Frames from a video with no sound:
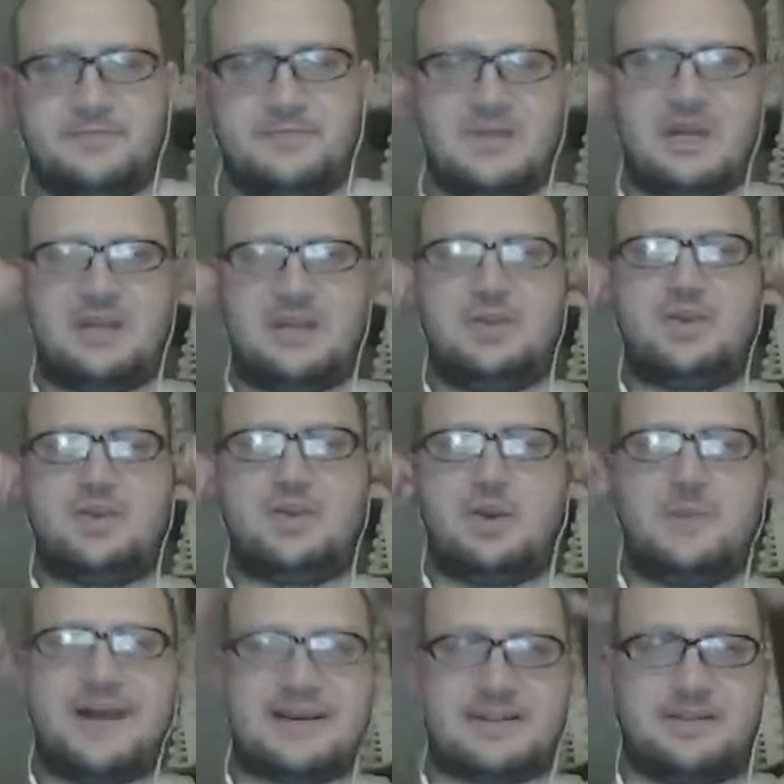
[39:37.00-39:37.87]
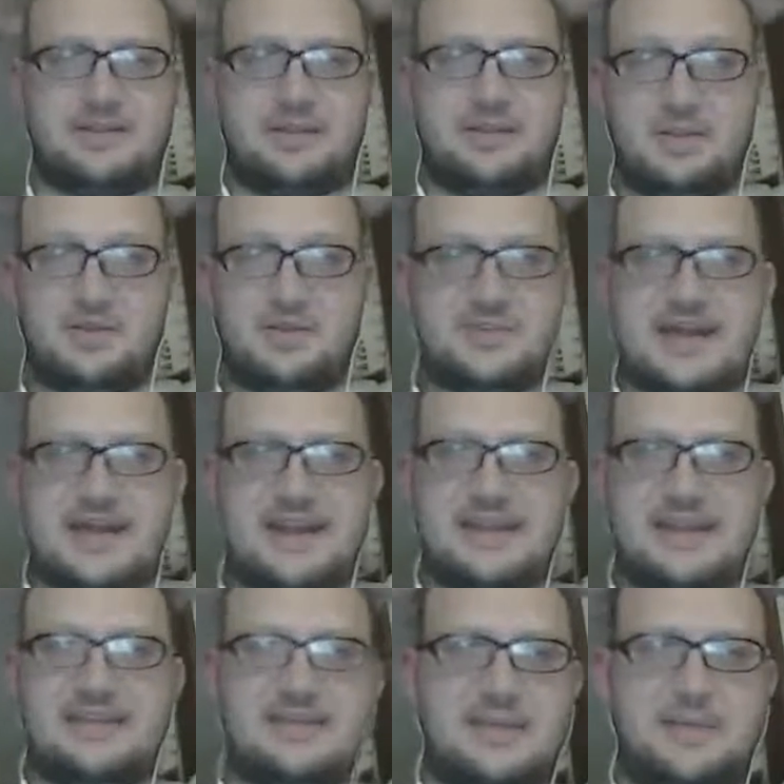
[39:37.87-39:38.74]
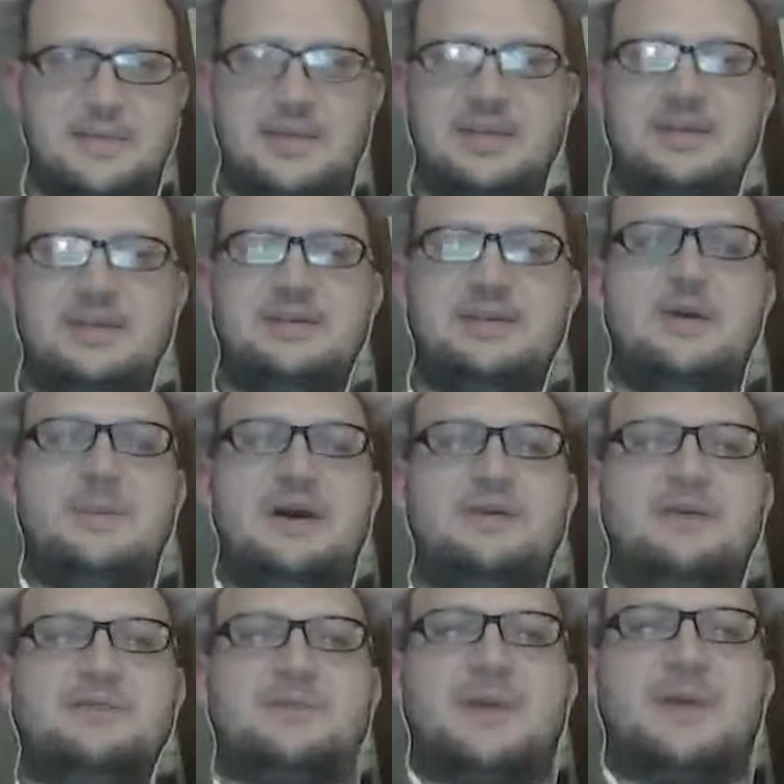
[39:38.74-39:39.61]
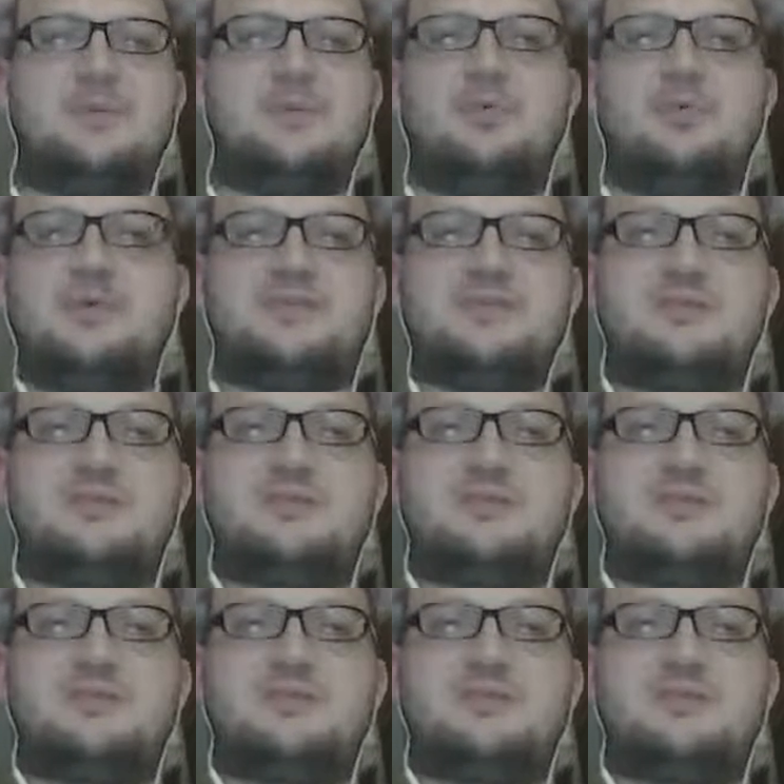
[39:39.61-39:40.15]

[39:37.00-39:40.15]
And you can go back and use that anytime you need to know about spider poisons.